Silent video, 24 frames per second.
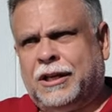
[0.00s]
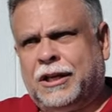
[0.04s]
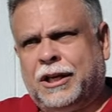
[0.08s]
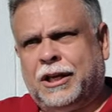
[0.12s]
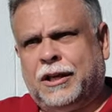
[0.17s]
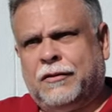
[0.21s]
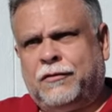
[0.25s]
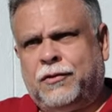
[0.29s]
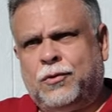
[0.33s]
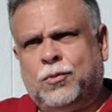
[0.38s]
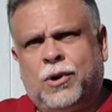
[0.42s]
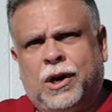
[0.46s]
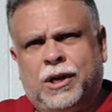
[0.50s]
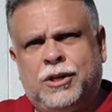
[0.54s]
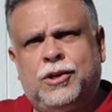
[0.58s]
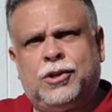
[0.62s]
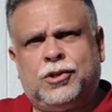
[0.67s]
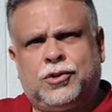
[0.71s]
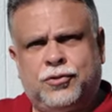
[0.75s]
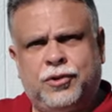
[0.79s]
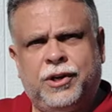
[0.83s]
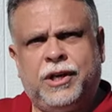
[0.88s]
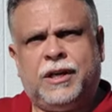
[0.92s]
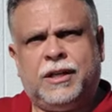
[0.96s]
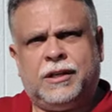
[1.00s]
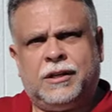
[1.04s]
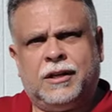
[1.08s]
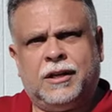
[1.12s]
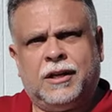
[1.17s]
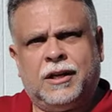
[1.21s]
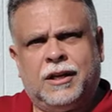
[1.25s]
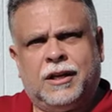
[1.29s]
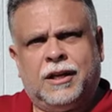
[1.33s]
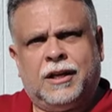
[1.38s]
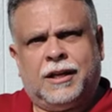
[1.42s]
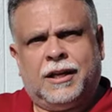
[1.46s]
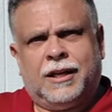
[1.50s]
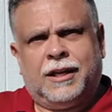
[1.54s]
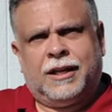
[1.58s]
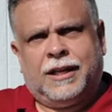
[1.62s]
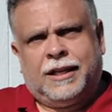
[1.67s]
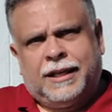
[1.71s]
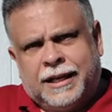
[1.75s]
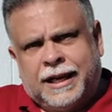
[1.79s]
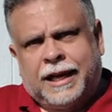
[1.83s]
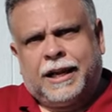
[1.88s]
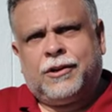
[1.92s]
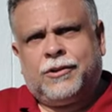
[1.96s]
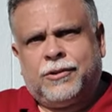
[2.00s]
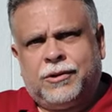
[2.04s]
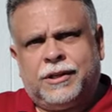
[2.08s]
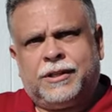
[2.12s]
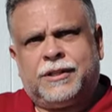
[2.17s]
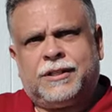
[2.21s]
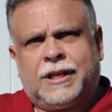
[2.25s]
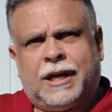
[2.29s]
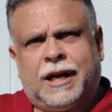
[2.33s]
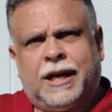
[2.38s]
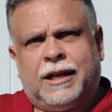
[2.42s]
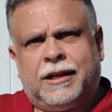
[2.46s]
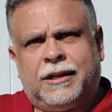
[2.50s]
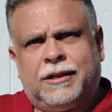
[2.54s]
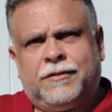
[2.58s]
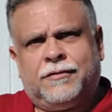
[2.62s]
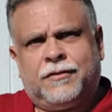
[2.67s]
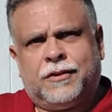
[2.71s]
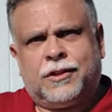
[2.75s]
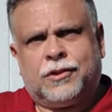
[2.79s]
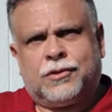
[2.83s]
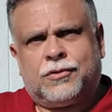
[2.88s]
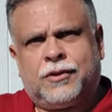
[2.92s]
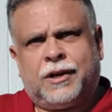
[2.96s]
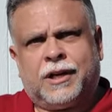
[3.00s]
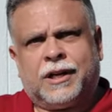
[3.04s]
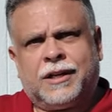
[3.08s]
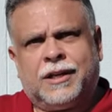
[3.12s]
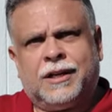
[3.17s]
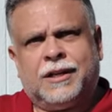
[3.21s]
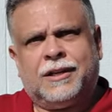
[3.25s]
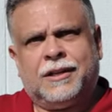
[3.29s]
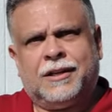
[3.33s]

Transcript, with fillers: if you want your treat, you got to go inside for the trick.